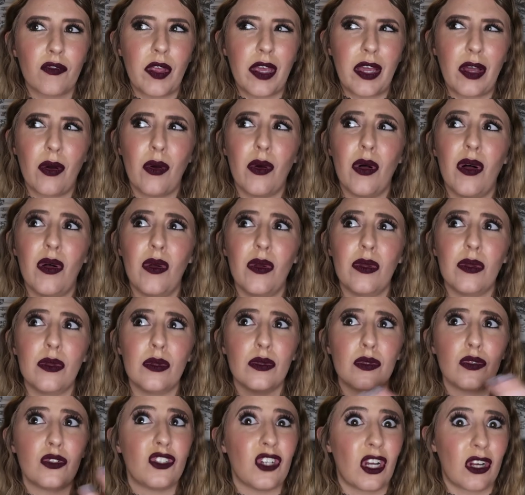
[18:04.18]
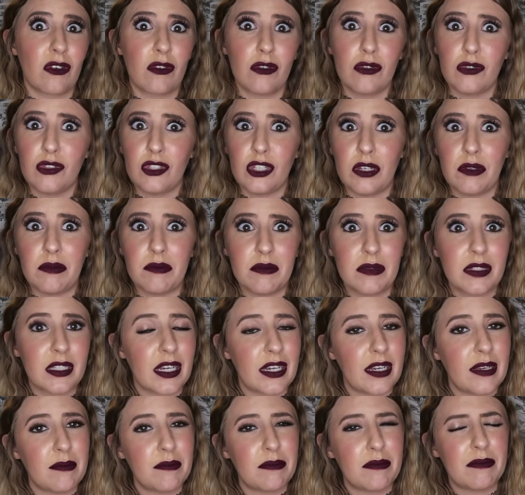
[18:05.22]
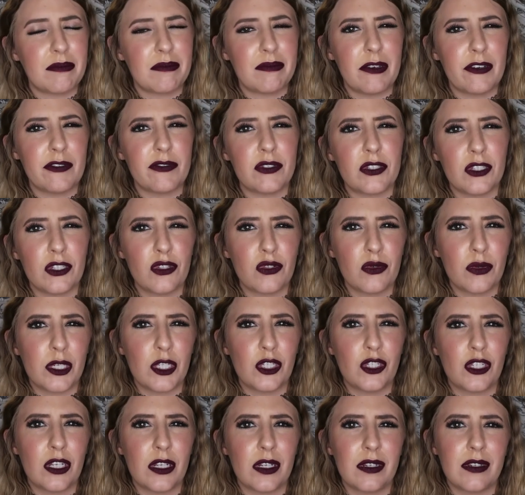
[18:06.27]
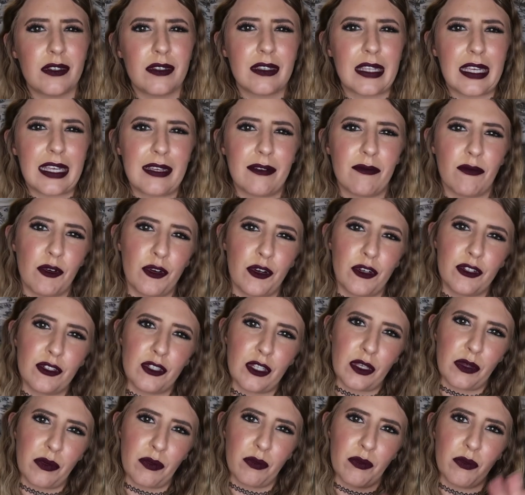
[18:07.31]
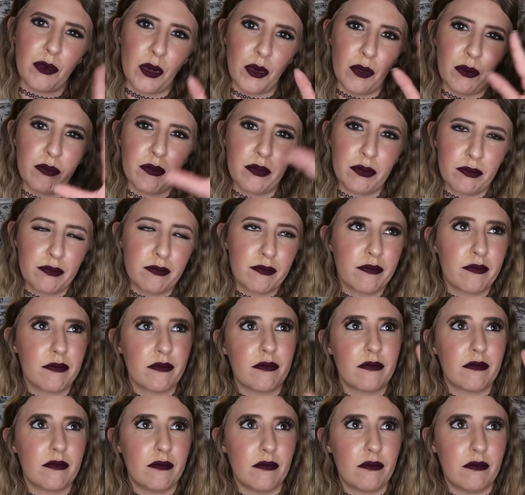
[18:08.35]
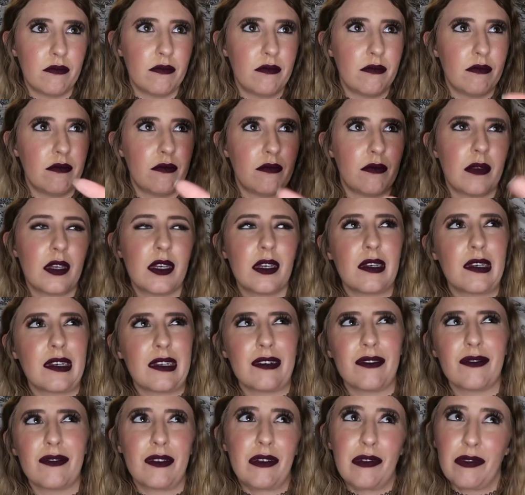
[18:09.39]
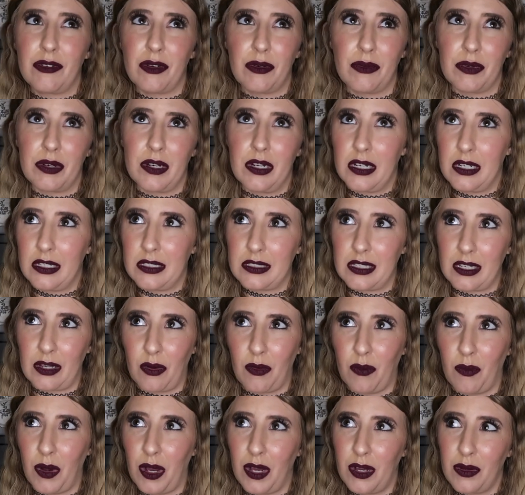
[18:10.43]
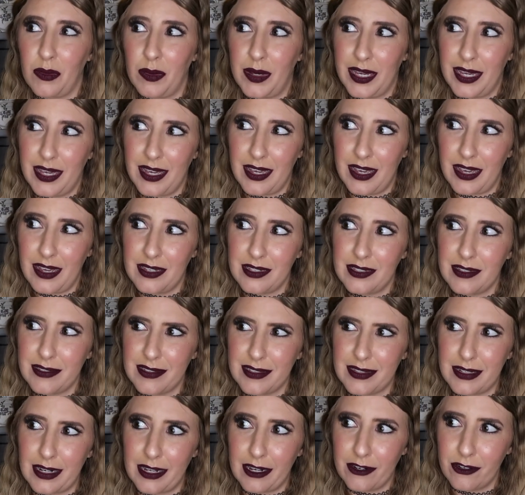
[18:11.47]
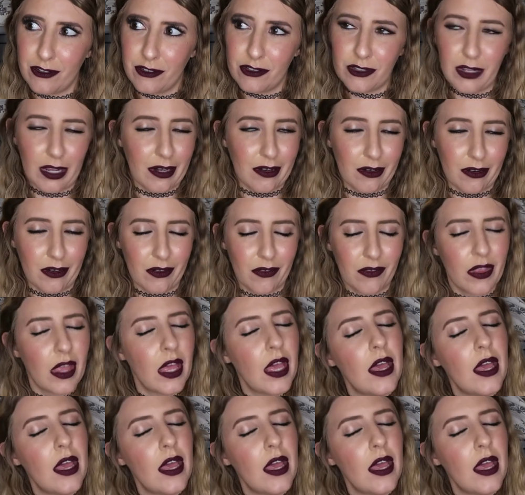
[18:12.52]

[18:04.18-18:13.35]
like a whole jungle gym type of situation, like where it's like rope, I don't even know what it is, like a walkway, I guess, stairs, I don't know.